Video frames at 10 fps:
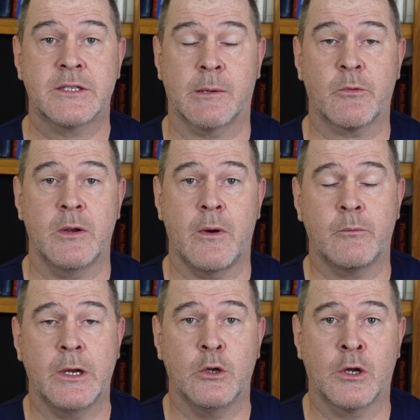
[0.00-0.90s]
summary, when
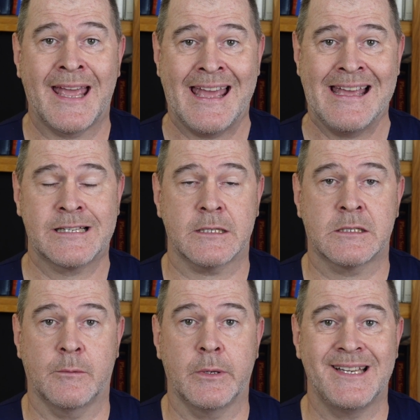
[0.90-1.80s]
we look at
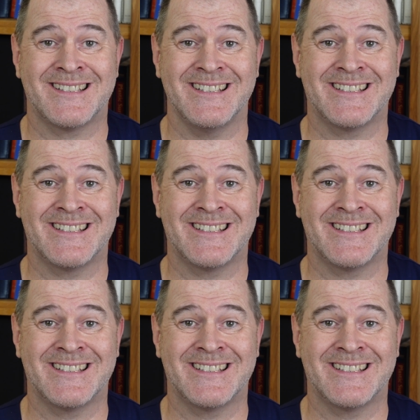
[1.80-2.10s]
somebody's